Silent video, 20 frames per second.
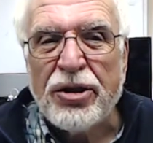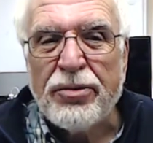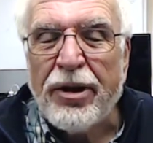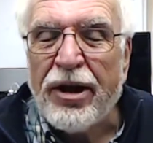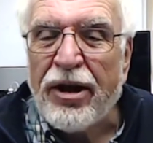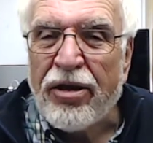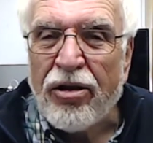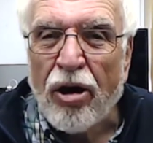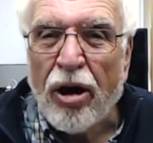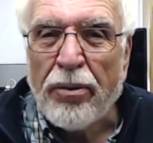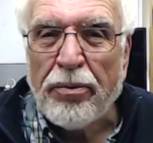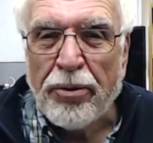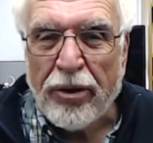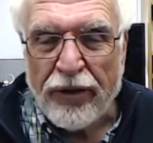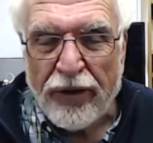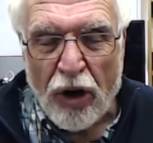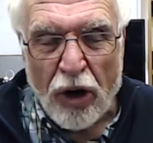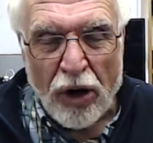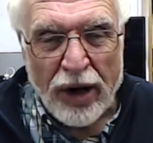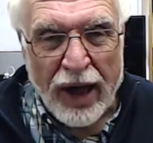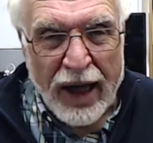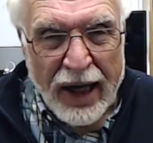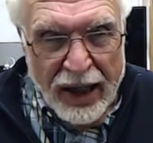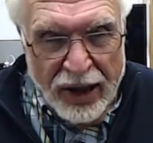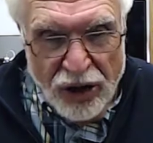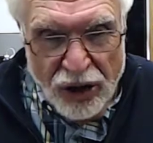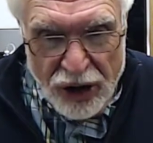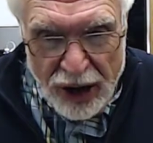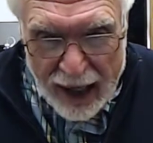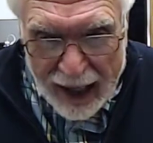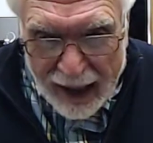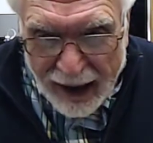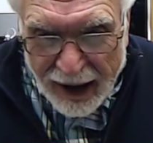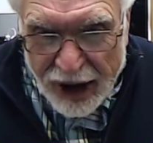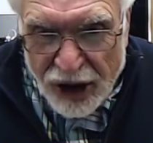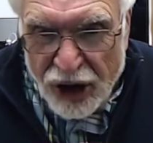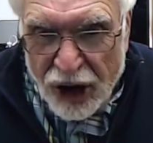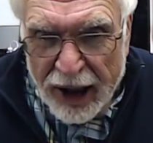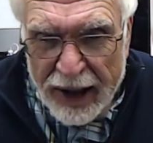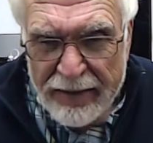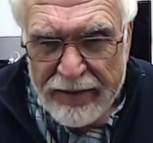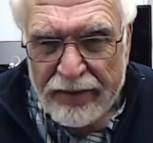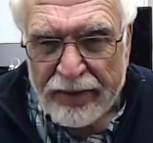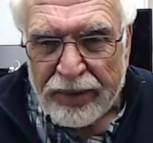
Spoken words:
to be thought-provoking and challenging.